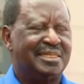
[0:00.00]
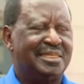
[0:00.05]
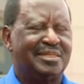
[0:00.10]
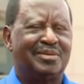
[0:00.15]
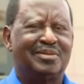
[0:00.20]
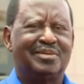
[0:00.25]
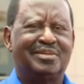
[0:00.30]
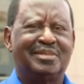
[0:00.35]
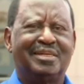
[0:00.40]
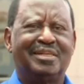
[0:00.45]
They
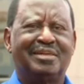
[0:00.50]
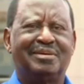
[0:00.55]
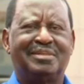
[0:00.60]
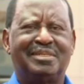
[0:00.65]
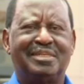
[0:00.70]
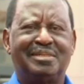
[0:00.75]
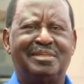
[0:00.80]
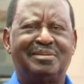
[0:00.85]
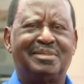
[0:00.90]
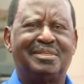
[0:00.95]
would rather
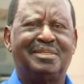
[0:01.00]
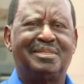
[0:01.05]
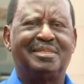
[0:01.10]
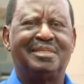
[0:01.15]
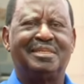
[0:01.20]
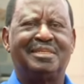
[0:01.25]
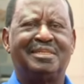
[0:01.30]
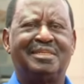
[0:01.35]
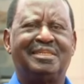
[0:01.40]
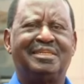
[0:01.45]
deal
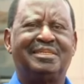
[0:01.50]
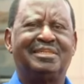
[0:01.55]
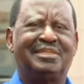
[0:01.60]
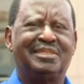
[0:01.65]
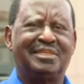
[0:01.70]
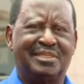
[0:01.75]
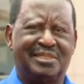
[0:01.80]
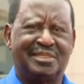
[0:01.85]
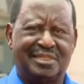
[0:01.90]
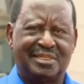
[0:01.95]
with
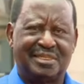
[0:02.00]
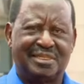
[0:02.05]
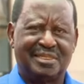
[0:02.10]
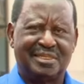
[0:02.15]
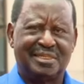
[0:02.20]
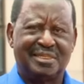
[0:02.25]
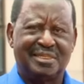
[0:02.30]
DCs.